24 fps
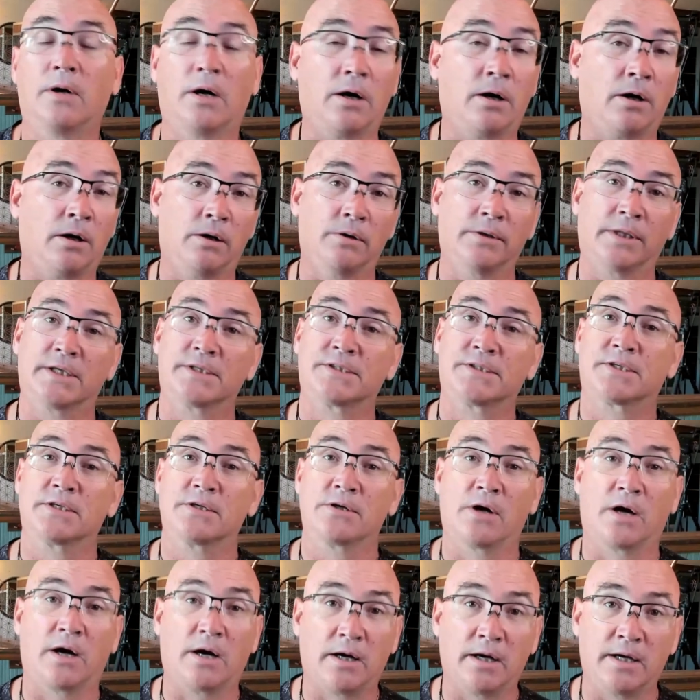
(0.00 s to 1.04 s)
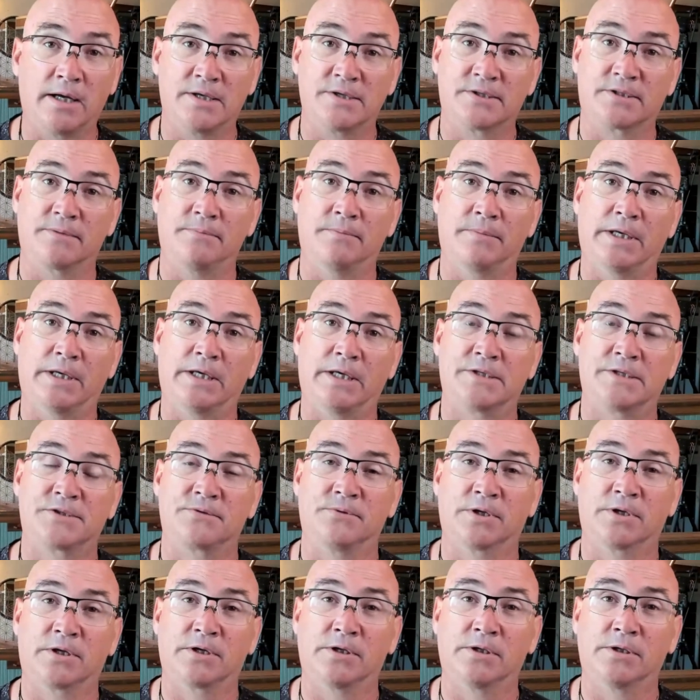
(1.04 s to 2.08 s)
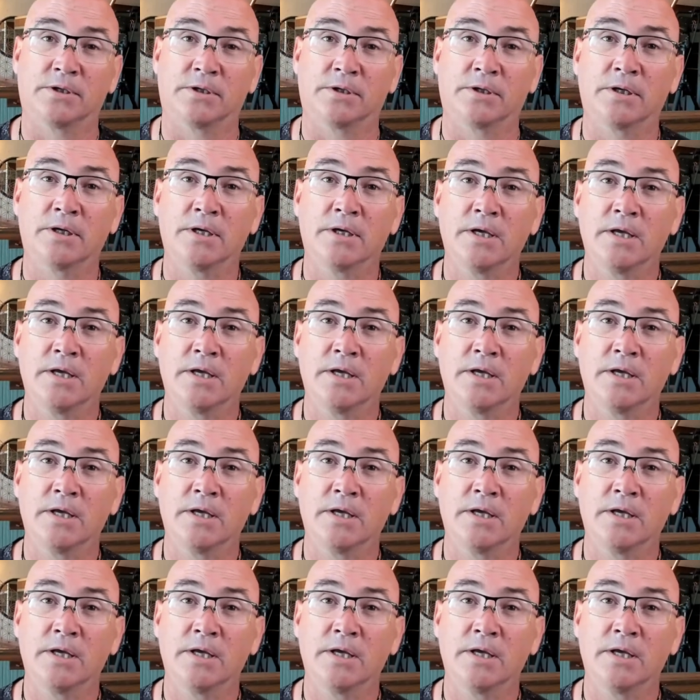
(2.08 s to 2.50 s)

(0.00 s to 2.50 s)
all that's in your highest and best to occur